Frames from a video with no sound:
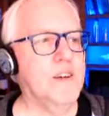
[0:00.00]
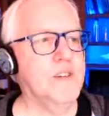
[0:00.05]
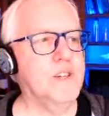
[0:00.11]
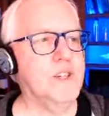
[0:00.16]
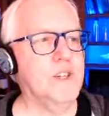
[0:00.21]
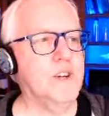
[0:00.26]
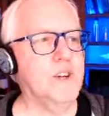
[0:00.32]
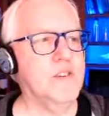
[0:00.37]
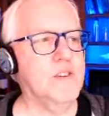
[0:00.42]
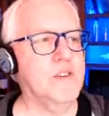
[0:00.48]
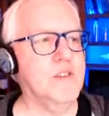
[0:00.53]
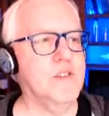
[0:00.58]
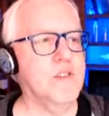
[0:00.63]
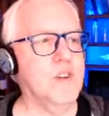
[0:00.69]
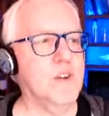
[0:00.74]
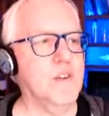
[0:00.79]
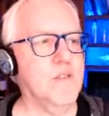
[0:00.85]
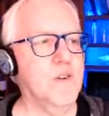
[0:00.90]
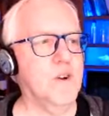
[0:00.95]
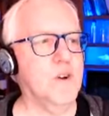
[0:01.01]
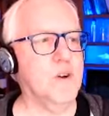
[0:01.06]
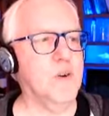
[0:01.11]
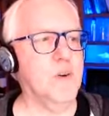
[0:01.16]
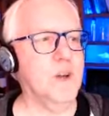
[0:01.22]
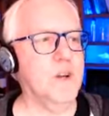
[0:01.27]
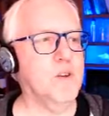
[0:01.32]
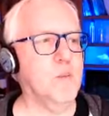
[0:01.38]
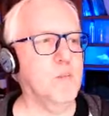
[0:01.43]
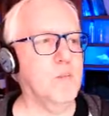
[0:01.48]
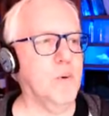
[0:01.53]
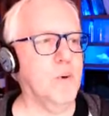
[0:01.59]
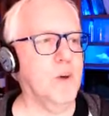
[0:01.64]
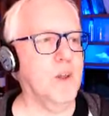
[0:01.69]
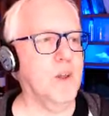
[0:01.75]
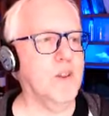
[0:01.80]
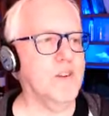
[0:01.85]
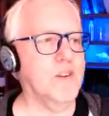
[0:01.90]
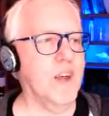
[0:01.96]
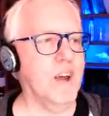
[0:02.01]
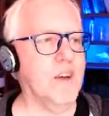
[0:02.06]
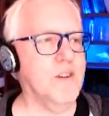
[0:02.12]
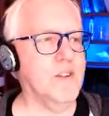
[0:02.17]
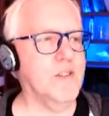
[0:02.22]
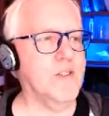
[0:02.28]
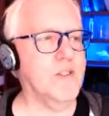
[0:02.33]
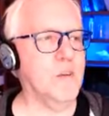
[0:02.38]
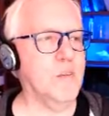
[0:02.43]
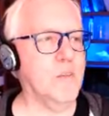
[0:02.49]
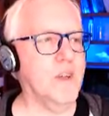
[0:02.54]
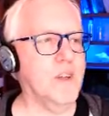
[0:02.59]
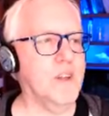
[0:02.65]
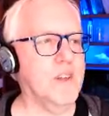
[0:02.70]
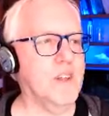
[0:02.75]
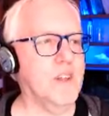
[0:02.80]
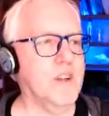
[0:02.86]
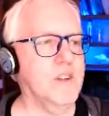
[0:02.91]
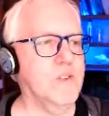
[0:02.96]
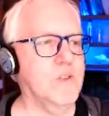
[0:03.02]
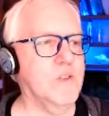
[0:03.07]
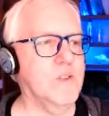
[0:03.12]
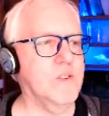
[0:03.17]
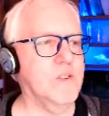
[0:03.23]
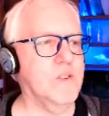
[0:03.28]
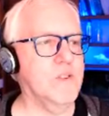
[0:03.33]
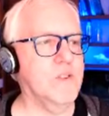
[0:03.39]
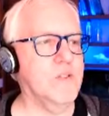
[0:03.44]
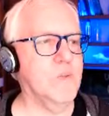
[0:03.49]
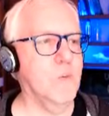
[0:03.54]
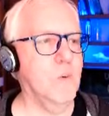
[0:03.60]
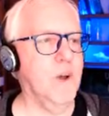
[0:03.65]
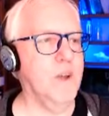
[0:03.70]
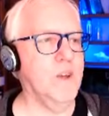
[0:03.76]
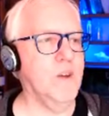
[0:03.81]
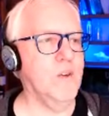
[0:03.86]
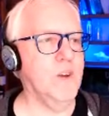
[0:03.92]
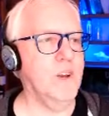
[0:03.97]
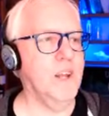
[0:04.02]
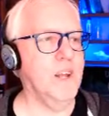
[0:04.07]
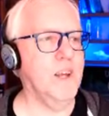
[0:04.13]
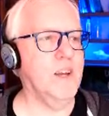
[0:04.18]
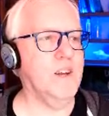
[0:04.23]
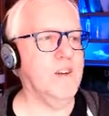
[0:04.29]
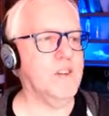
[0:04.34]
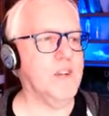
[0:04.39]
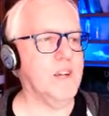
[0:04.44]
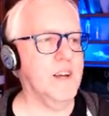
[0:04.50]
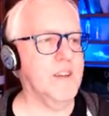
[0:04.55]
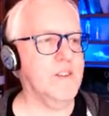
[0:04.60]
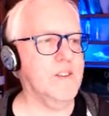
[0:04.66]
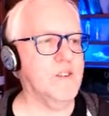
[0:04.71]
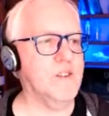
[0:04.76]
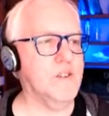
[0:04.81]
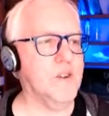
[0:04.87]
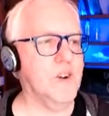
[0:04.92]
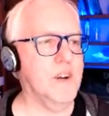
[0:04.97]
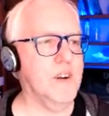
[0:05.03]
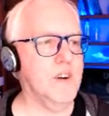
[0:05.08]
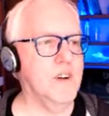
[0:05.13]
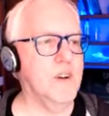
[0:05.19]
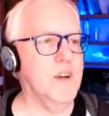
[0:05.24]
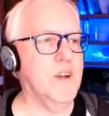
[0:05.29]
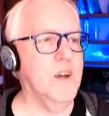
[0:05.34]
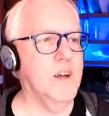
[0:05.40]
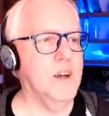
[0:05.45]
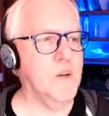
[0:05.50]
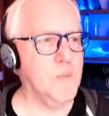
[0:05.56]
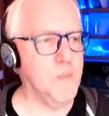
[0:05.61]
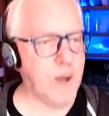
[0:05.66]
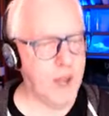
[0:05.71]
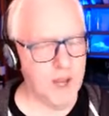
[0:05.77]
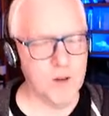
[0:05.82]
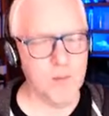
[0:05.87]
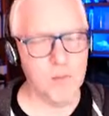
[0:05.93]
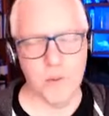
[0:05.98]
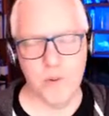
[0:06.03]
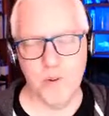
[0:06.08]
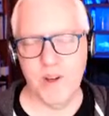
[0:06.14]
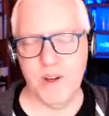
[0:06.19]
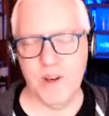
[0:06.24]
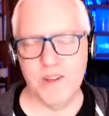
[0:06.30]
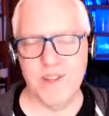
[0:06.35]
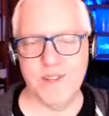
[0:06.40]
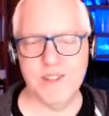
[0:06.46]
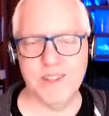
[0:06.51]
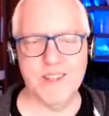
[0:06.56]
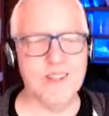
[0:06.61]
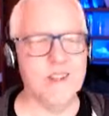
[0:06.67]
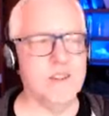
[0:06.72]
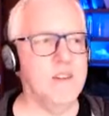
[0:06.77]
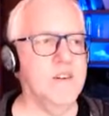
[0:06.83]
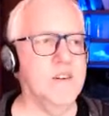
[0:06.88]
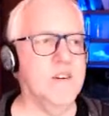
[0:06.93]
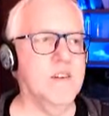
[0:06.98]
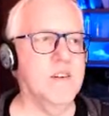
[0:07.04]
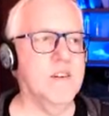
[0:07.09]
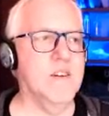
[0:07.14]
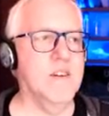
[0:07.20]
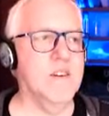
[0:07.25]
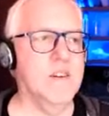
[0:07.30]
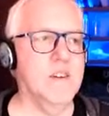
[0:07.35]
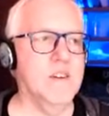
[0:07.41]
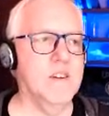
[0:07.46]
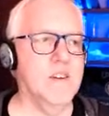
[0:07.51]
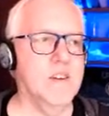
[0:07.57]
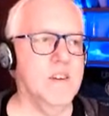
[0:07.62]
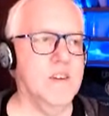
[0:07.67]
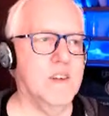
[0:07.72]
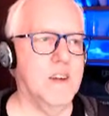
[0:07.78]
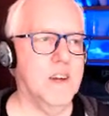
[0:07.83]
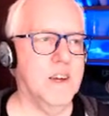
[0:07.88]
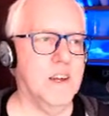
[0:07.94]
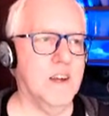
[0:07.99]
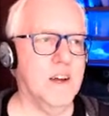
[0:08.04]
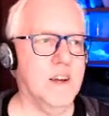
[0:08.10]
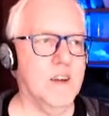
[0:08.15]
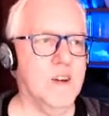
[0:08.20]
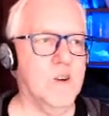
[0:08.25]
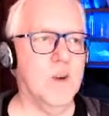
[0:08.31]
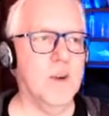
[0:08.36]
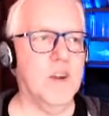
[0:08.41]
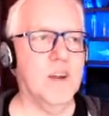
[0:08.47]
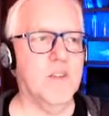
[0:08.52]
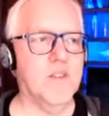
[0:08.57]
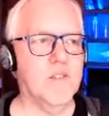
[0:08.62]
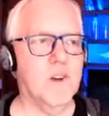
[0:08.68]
Justin said, if you're going to boil it down to something that is what you need to concentrate on, pain point is it. And I agree.